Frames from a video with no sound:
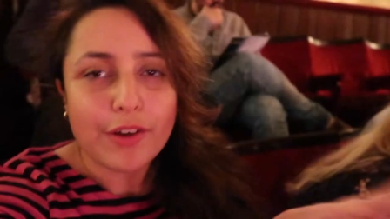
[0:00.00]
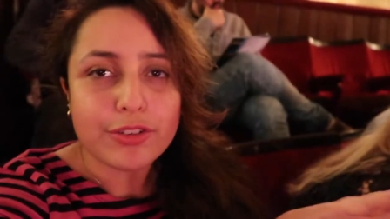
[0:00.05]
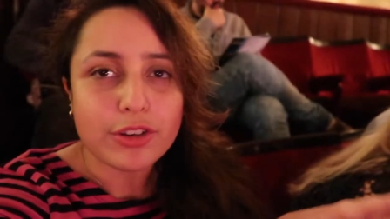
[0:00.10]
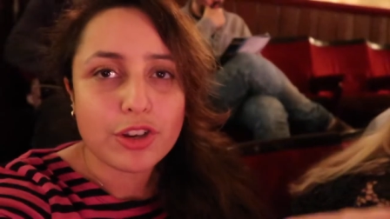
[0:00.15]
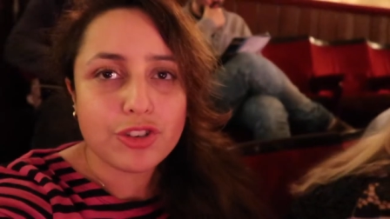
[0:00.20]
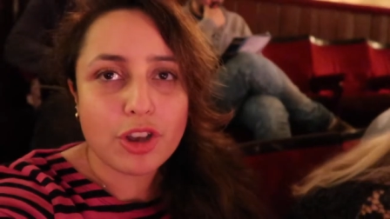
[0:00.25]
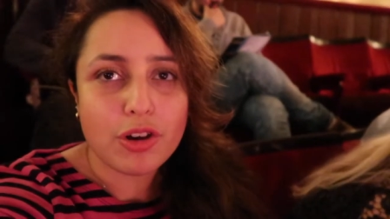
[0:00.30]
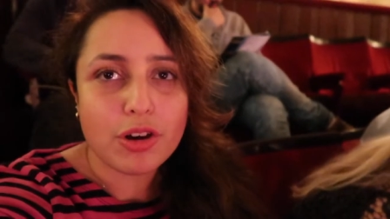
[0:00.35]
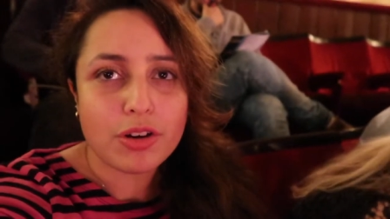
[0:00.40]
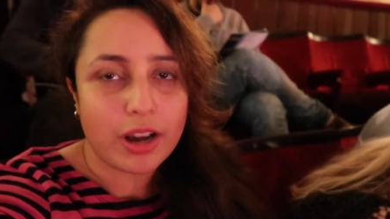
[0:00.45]
I've seen
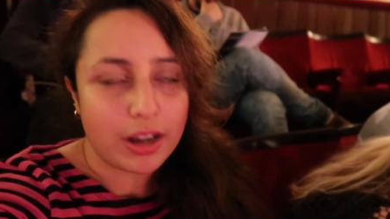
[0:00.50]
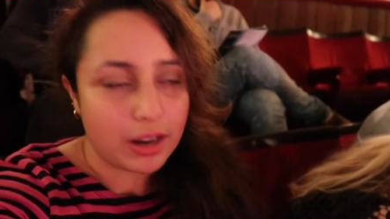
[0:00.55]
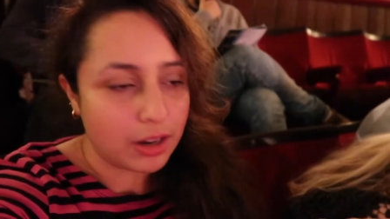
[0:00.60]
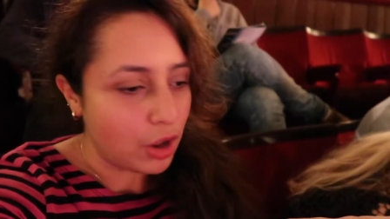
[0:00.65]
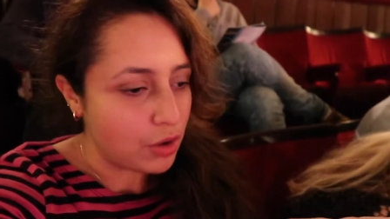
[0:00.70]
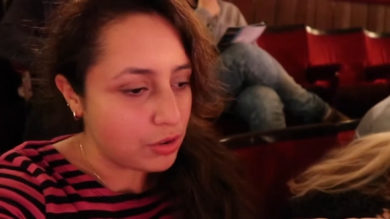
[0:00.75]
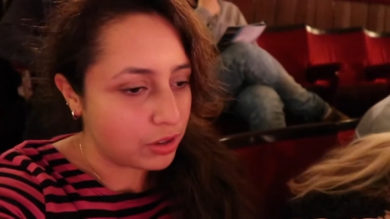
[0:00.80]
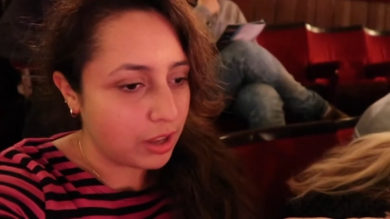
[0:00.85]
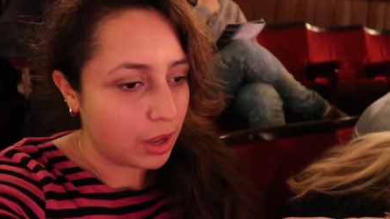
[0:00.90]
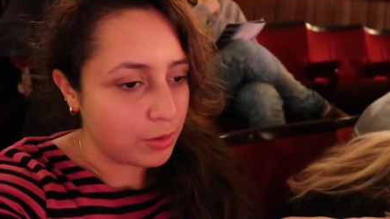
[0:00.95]
a show
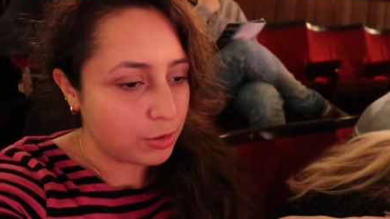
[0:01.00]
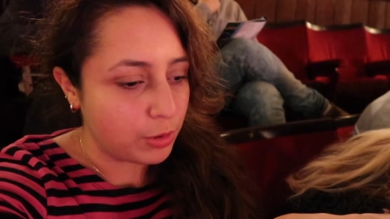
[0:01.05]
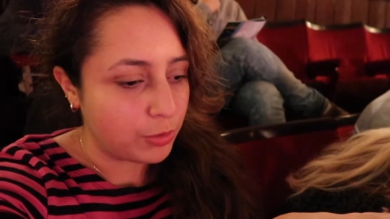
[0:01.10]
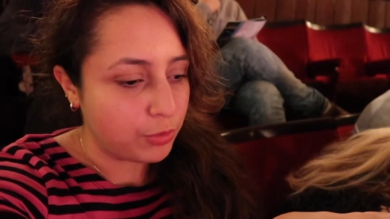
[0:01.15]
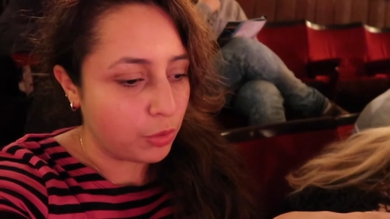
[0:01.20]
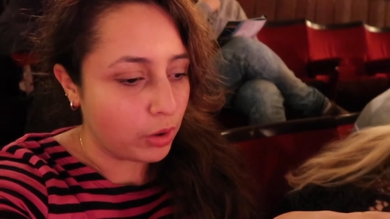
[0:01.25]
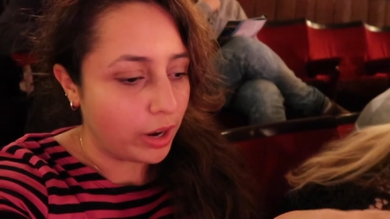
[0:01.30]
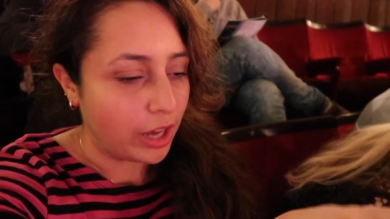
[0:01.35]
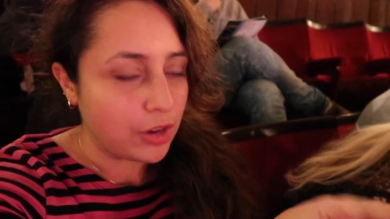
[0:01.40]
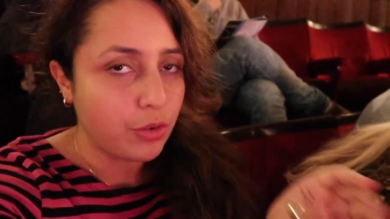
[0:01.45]
loads of times
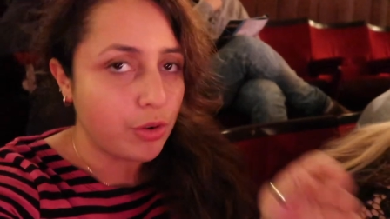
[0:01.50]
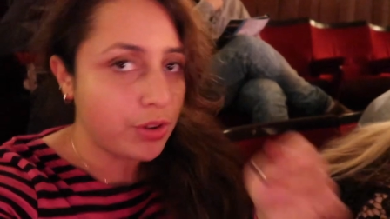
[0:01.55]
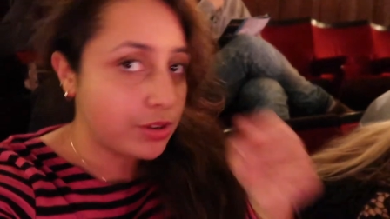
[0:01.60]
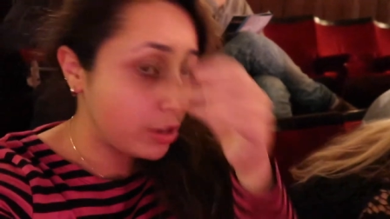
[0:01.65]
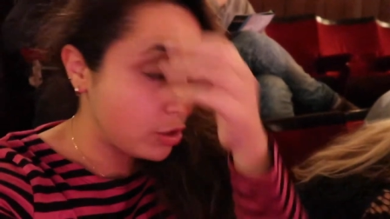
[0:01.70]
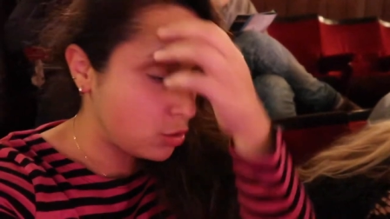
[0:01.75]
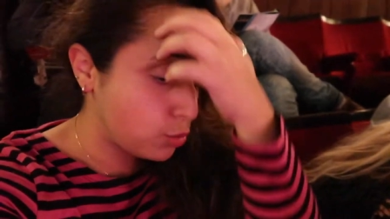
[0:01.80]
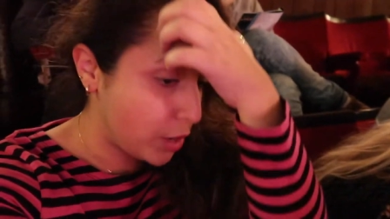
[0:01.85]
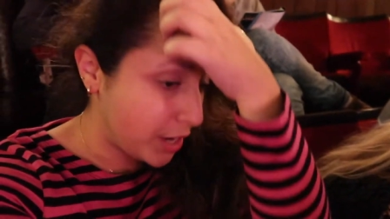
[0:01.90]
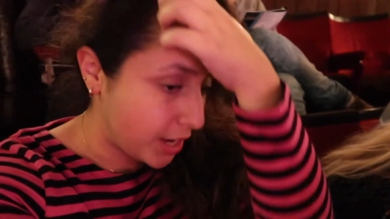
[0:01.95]
before, like for
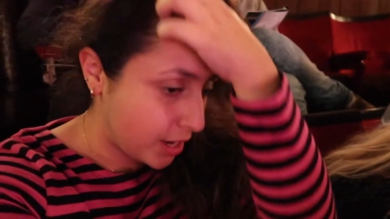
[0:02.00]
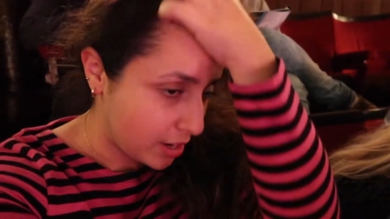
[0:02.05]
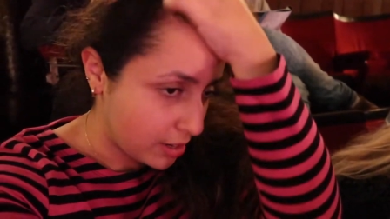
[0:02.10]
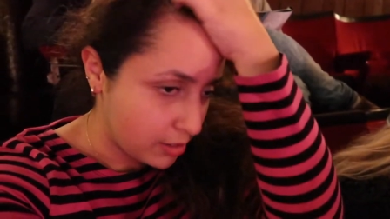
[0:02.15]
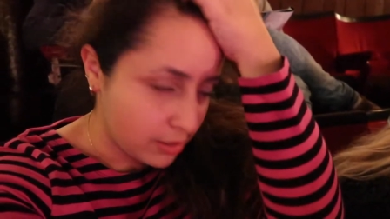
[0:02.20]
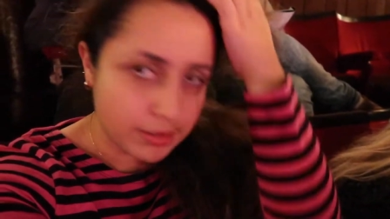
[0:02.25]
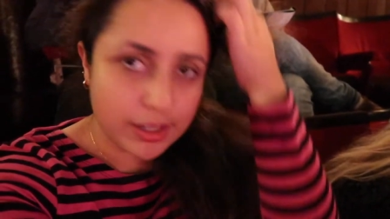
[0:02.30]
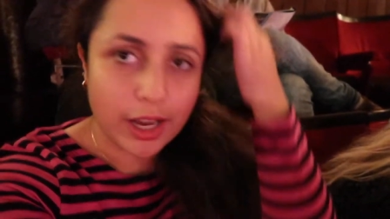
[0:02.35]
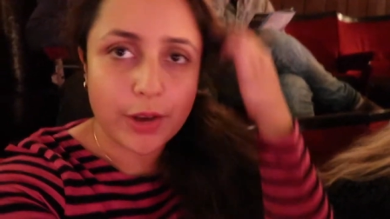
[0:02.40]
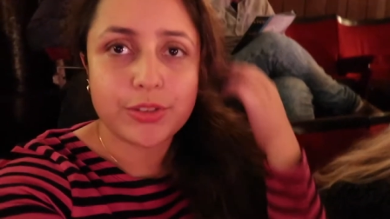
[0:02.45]
instance Wicked,
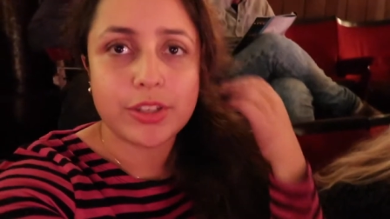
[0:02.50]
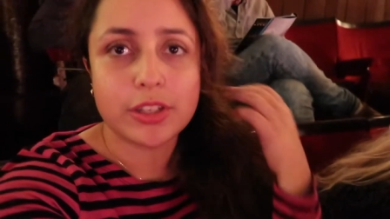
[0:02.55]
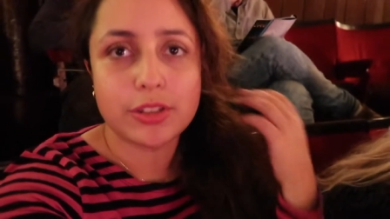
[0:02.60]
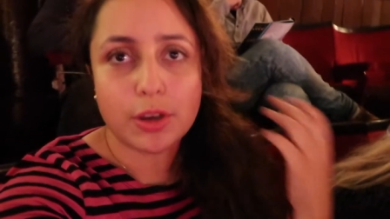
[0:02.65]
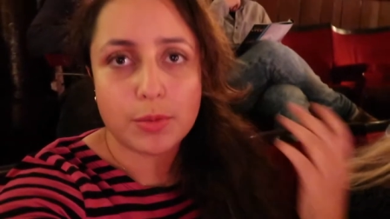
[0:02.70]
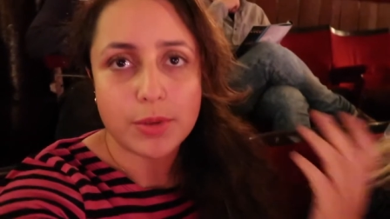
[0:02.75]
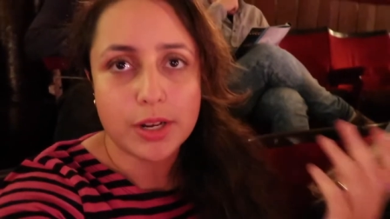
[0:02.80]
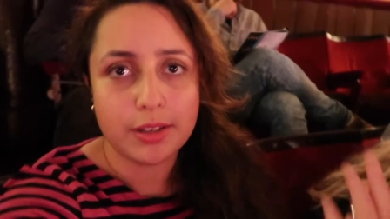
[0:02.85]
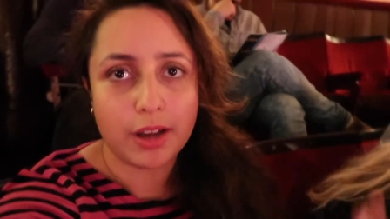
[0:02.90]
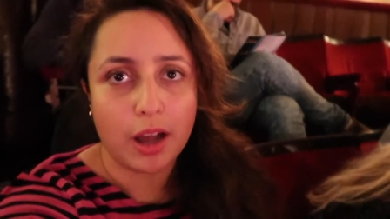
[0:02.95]
that I've seen
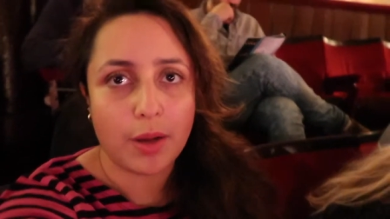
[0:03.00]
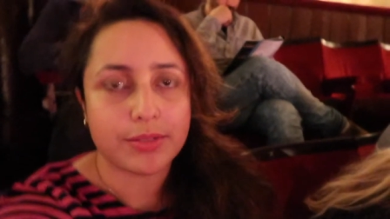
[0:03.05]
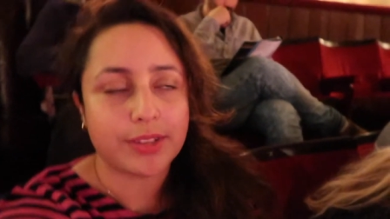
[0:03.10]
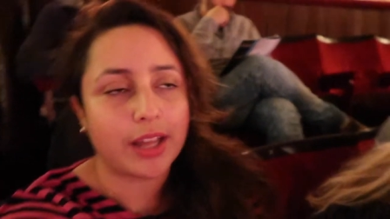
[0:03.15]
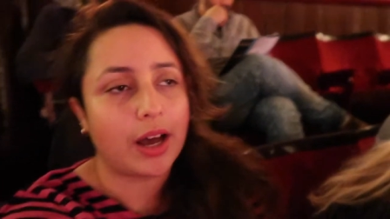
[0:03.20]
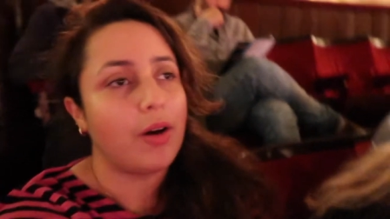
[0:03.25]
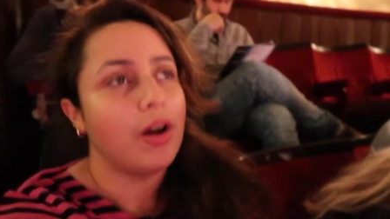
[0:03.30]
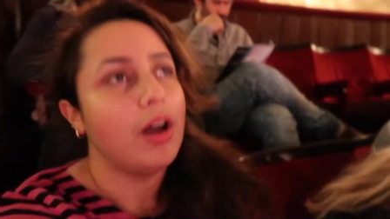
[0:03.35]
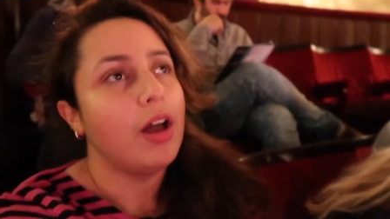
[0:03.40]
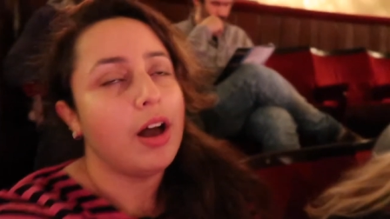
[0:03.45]
so many times
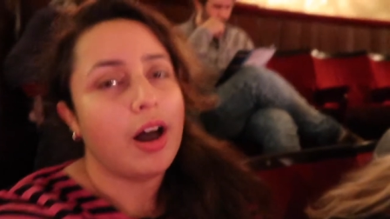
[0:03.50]
now,